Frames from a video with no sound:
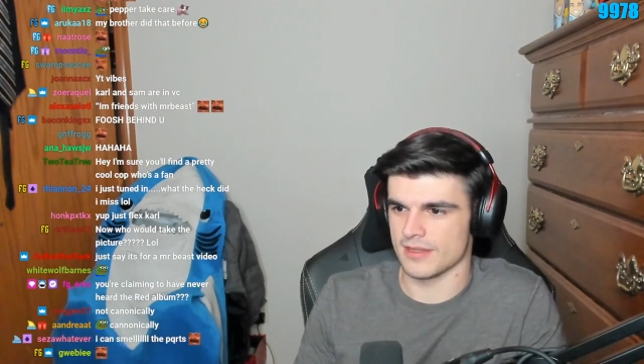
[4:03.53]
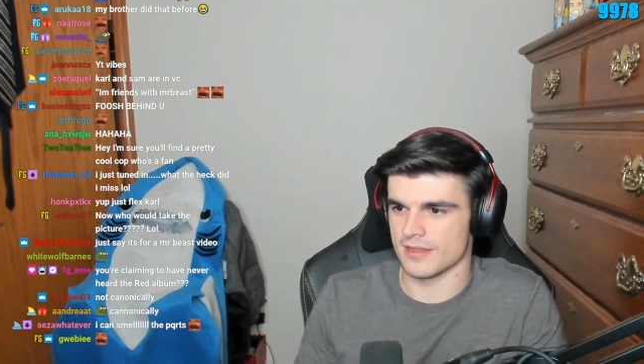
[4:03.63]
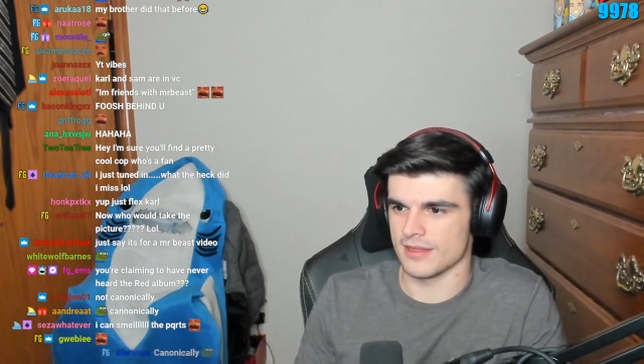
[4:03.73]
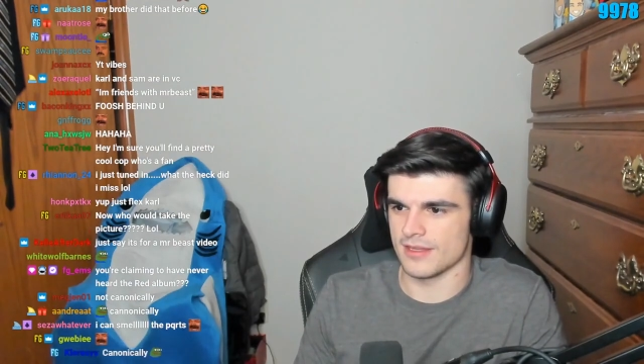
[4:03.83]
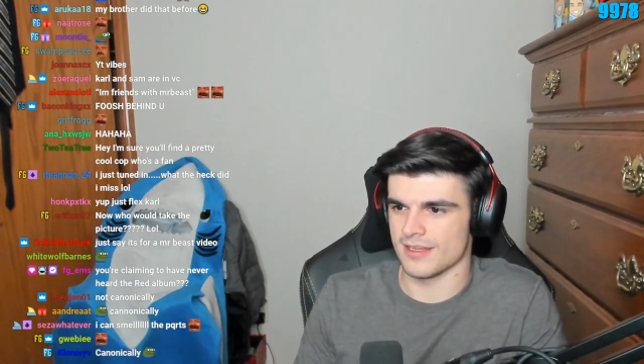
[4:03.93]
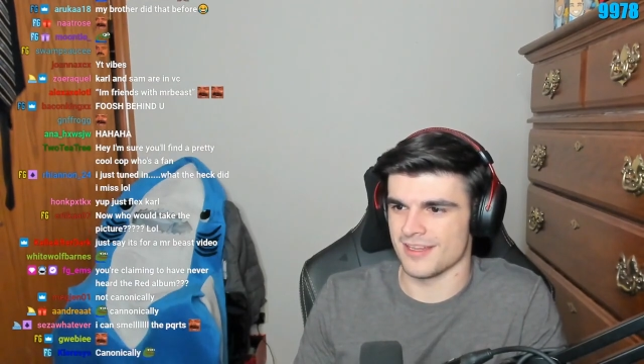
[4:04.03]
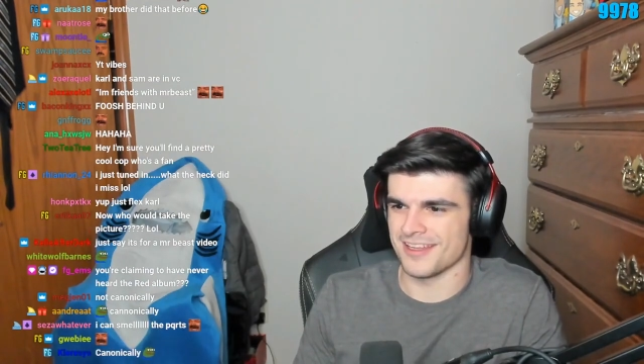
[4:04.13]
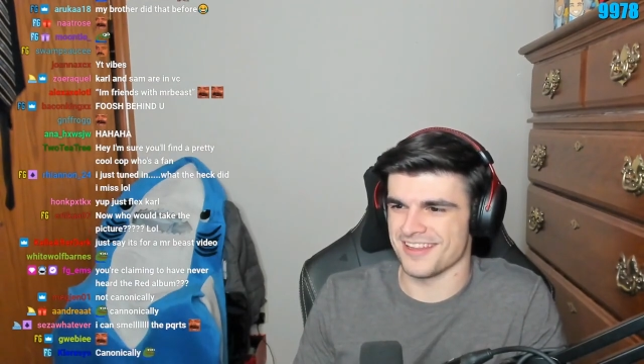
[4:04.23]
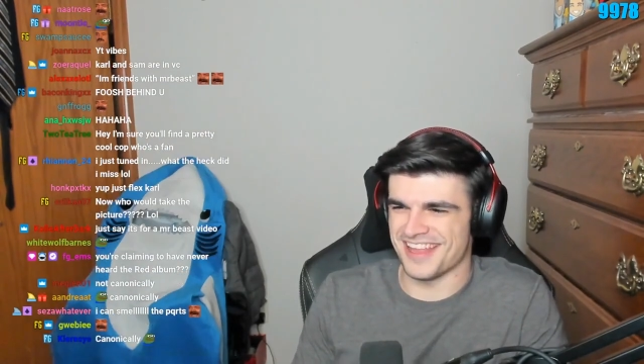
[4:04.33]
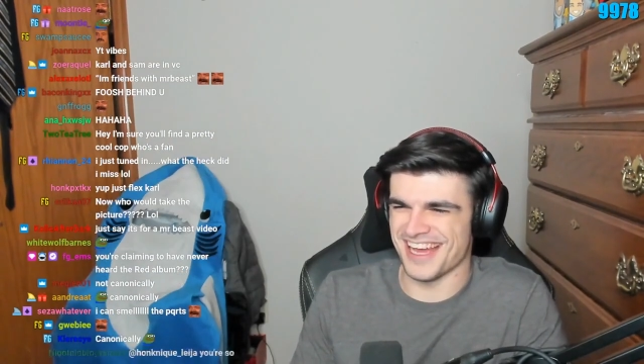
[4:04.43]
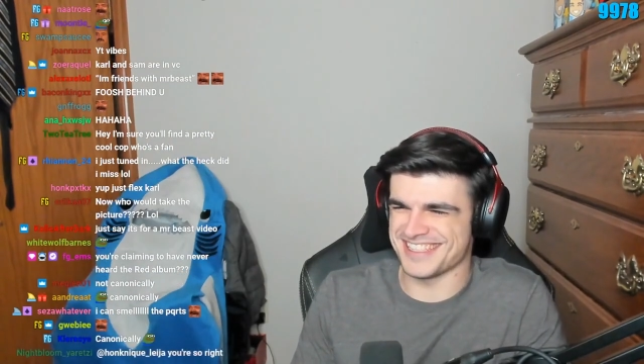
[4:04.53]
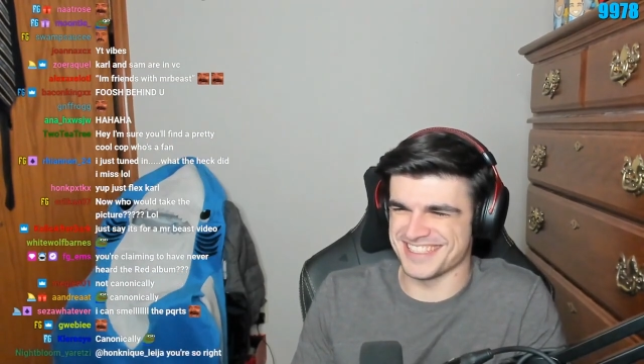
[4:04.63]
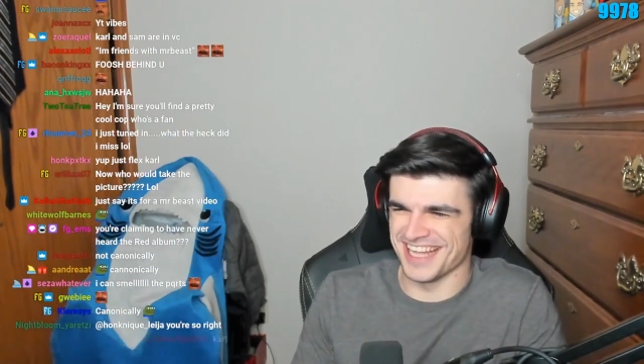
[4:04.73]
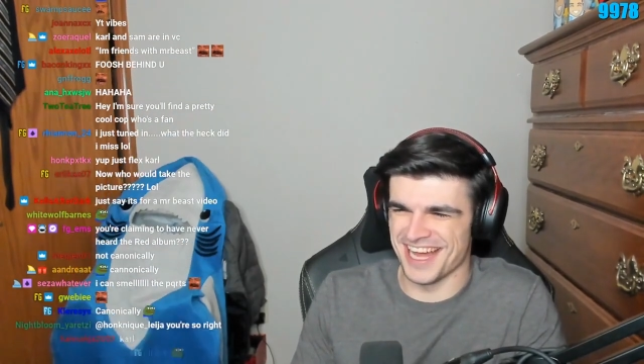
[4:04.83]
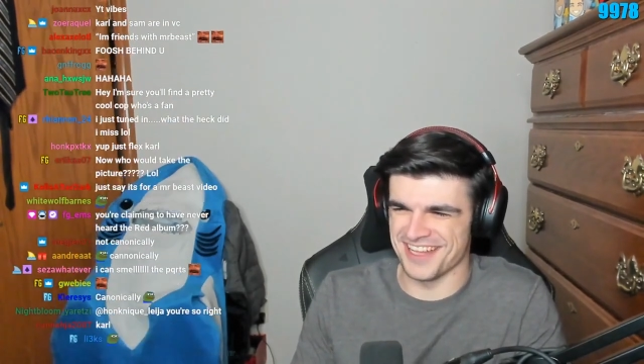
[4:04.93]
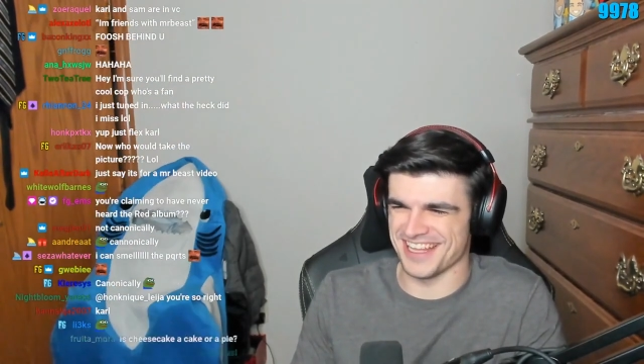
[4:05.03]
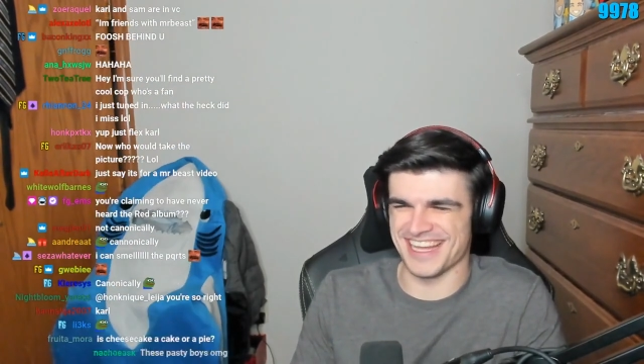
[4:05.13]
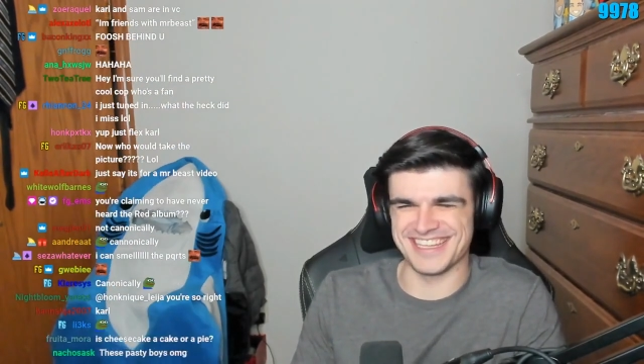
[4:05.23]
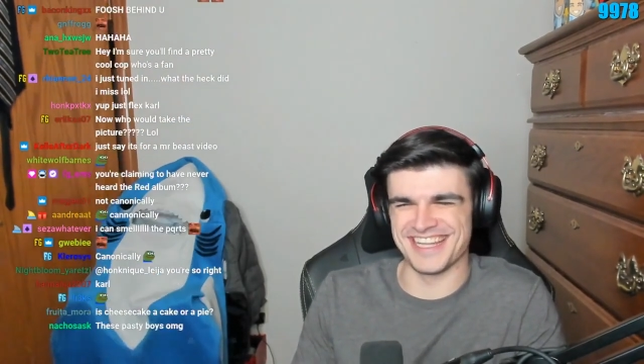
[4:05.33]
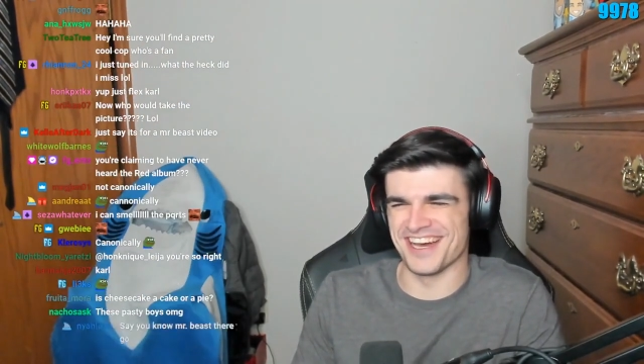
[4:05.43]
so bad, Foolish? That's not.
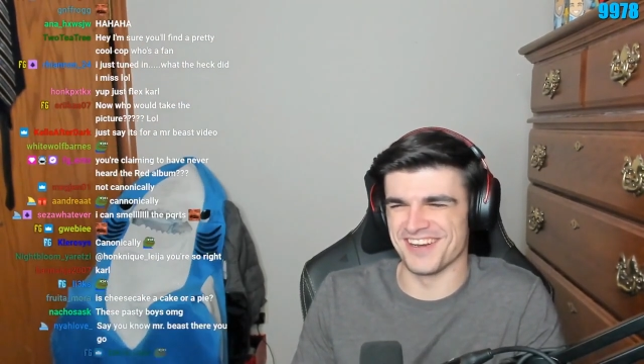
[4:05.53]
No.